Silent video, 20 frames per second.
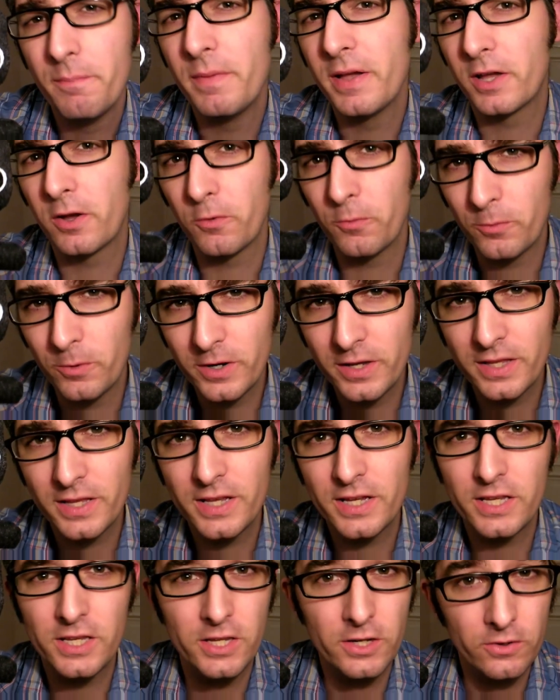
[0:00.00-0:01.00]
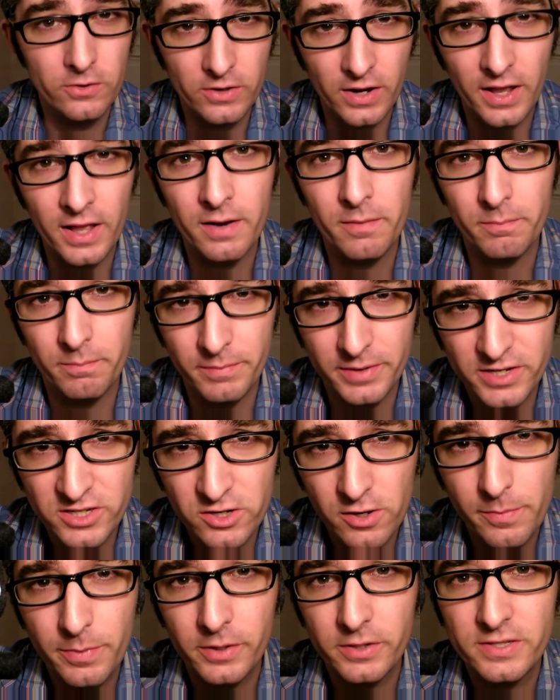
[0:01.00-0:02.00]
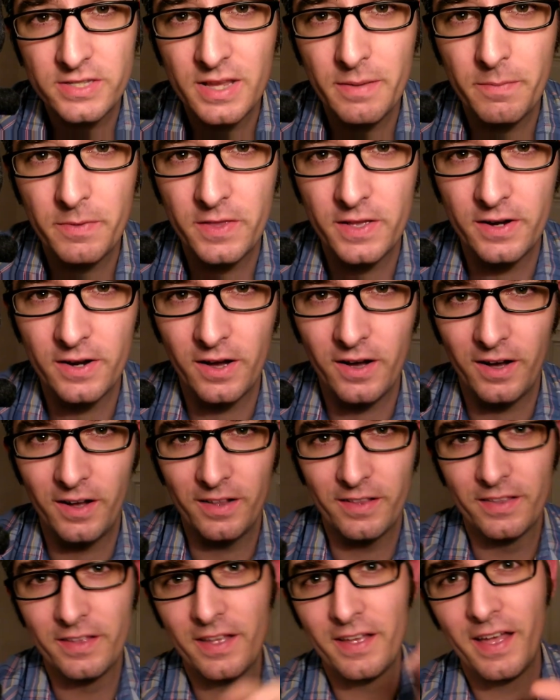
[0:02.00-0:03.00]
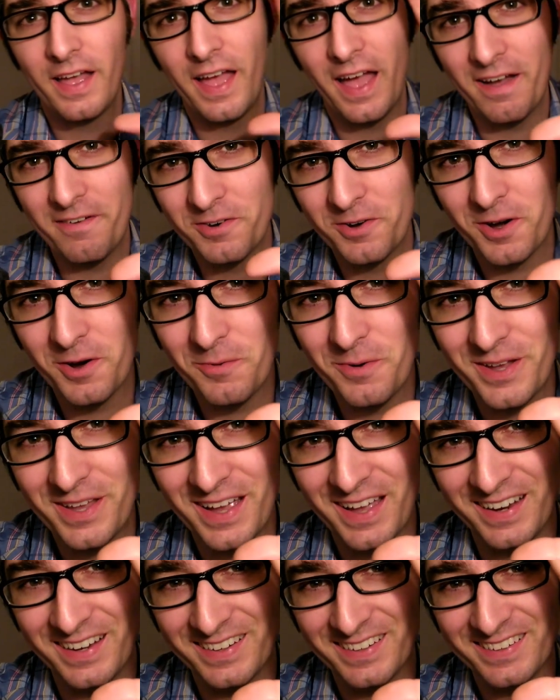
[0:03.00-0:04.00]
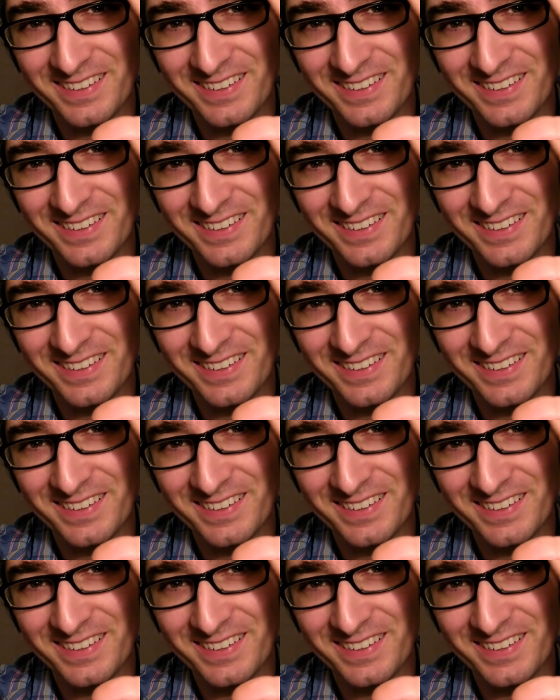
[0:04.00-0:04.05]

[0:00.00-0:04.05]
make a really cute and miserable sympathy doll. Have a great weekend.